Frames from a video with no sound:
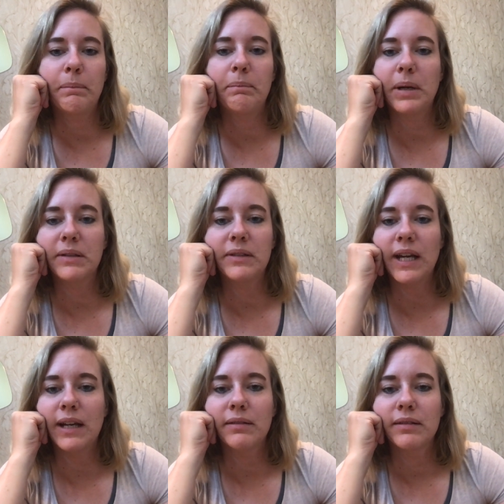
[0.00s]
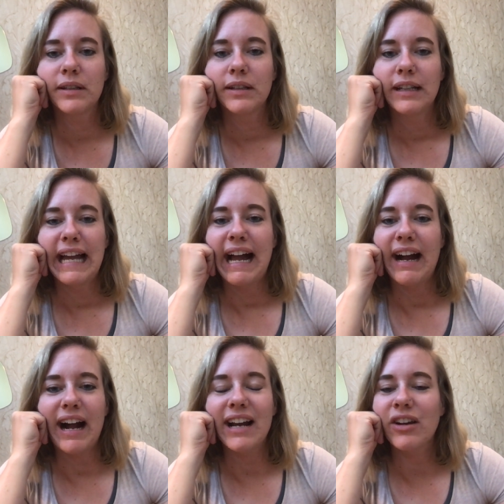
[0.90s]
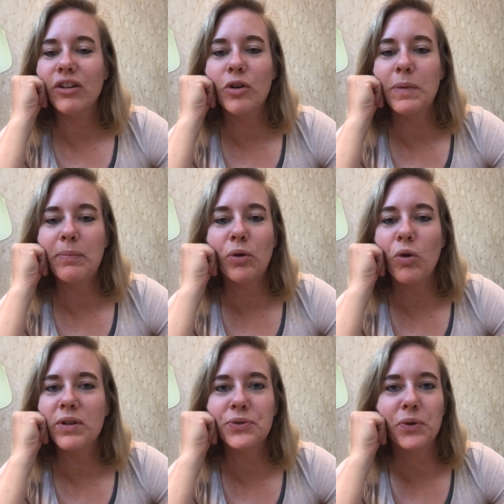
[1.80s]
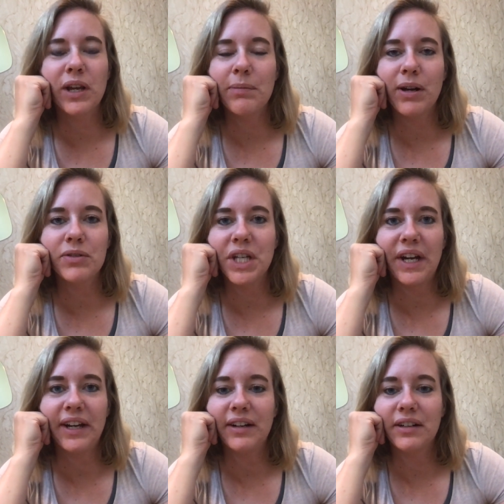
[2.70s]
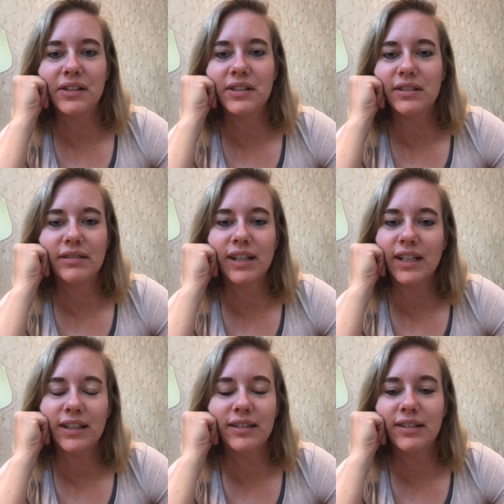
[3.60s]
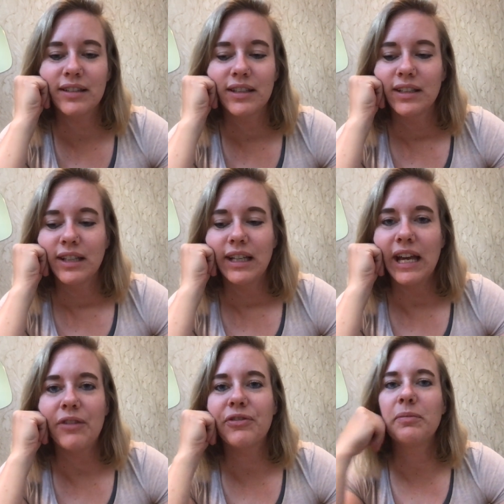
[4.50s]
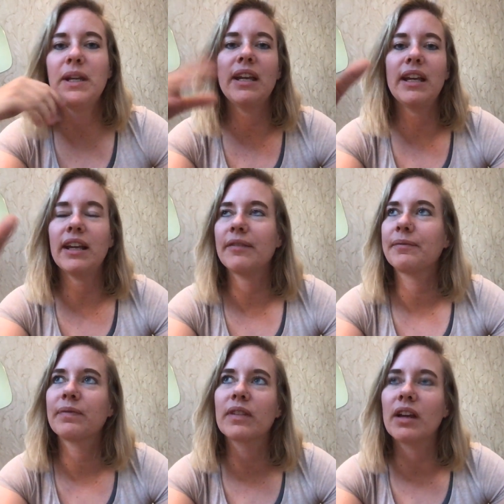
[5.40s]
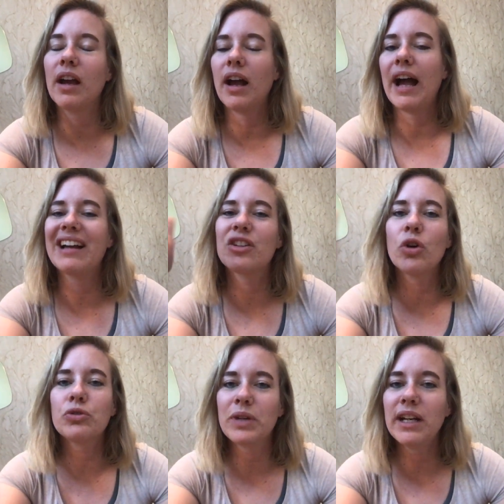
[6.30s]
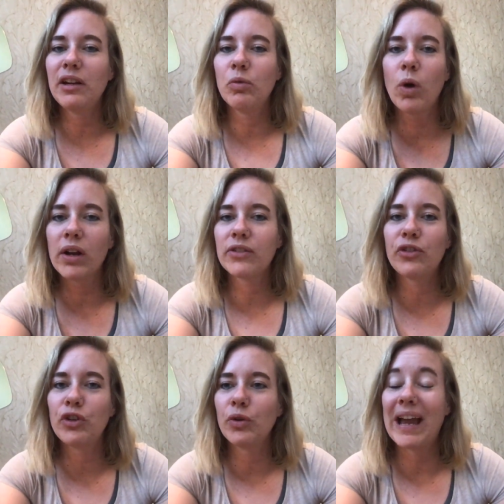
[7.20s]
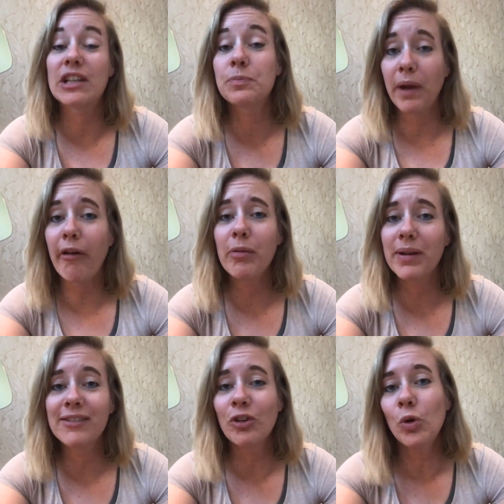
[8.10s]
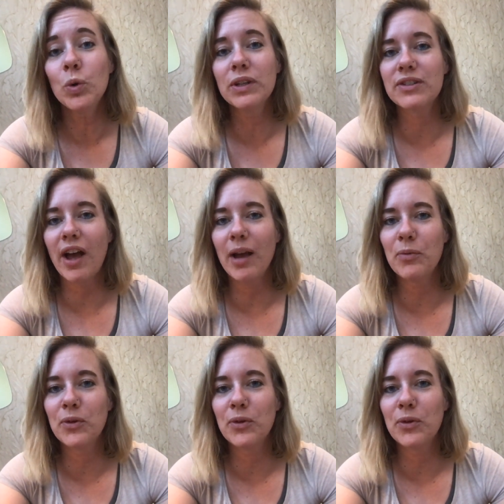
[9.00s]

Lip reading: But yeah, I don't know, people are always talking about tires, and yeah, for me, I don't really want to experiment all the time